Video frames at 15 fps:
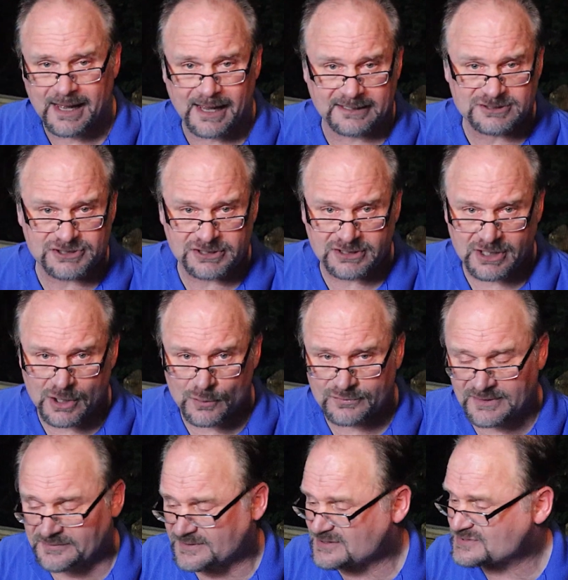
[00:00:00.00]
I should
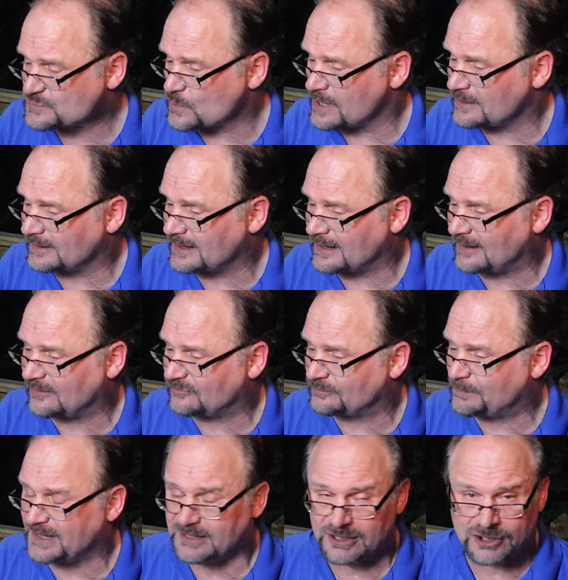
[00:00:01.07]
note that this one
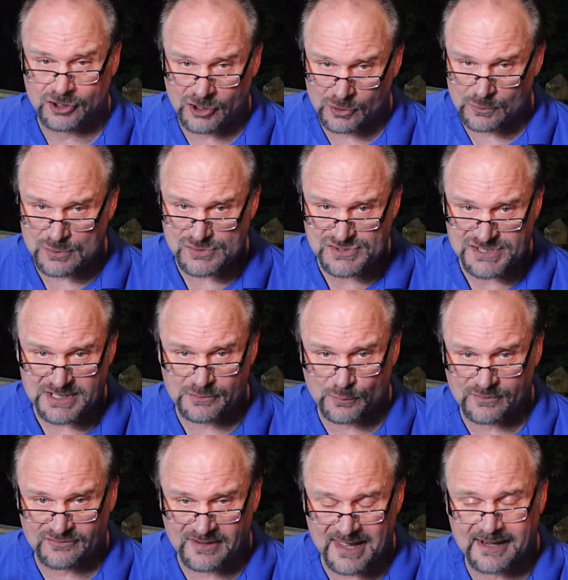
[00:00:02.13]
has been used
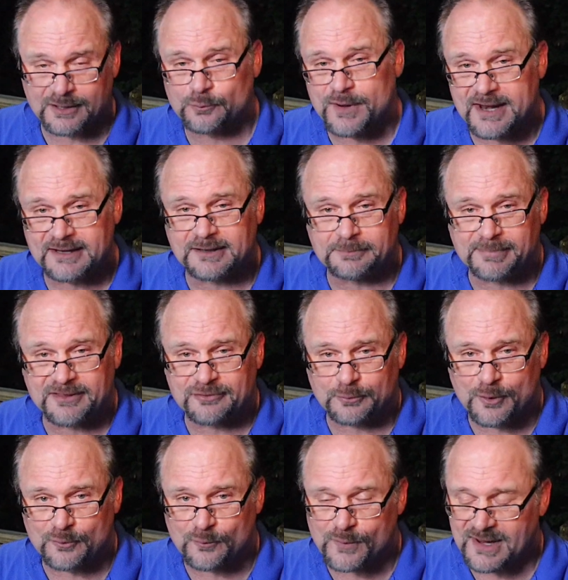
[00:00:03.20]
and was getting ready to be
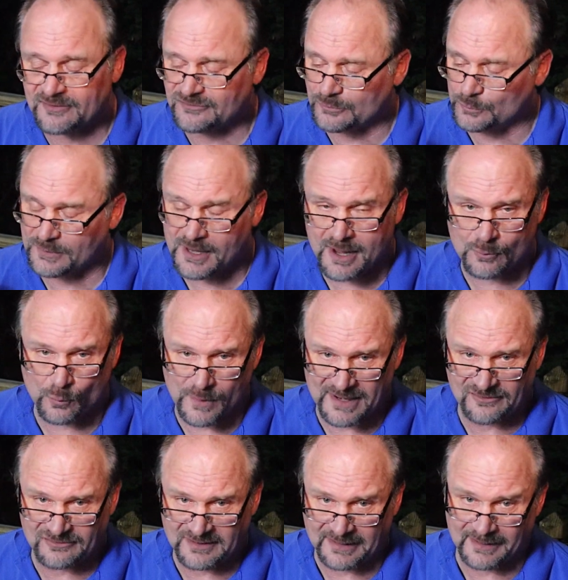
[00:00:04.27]
thrown away, so we're not
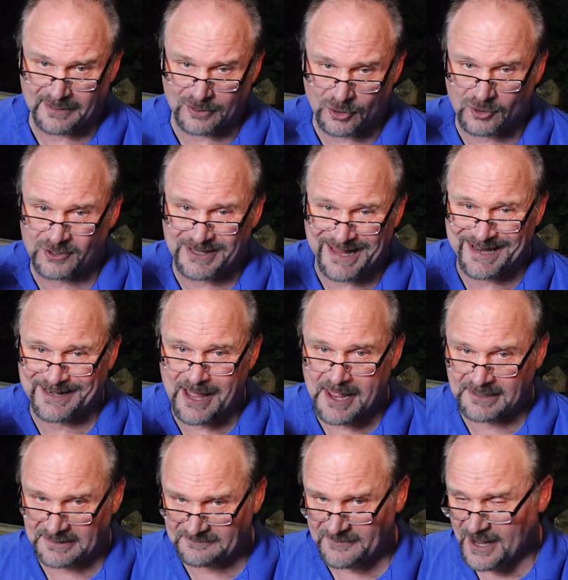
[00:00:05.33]
wasting a good
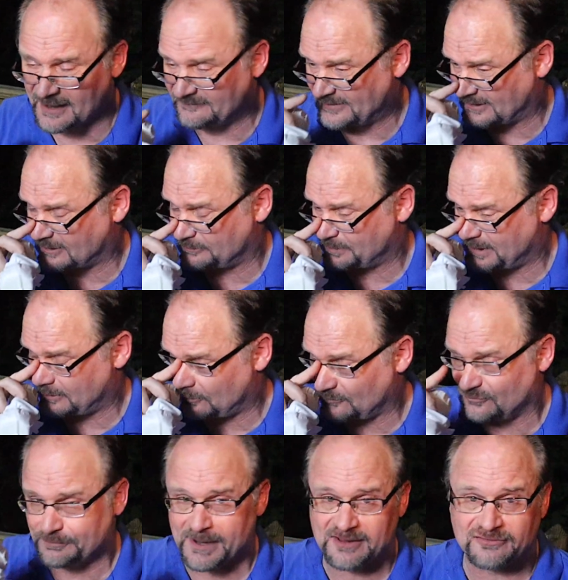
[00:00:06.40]
N95 that could be
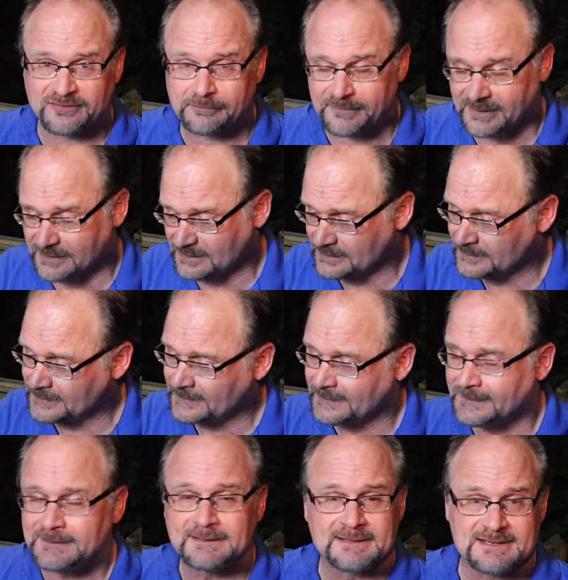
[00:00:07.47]
used by somebody.
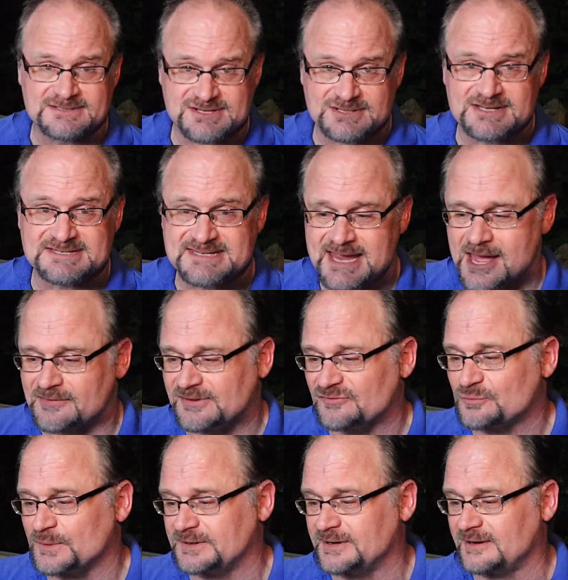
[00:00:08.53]
So let's see how
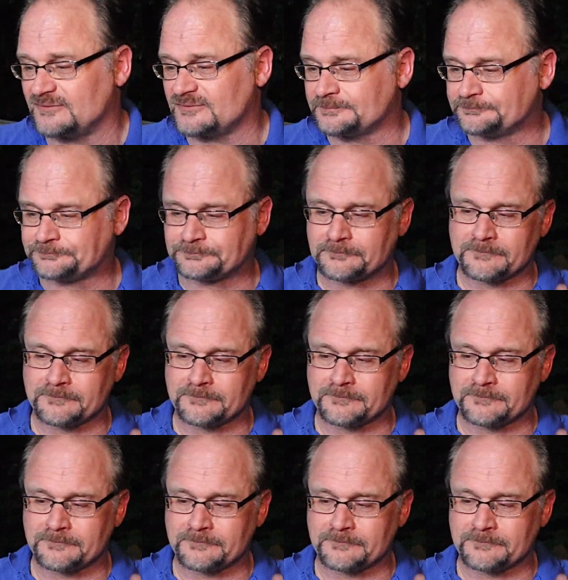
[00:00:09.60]
this one does.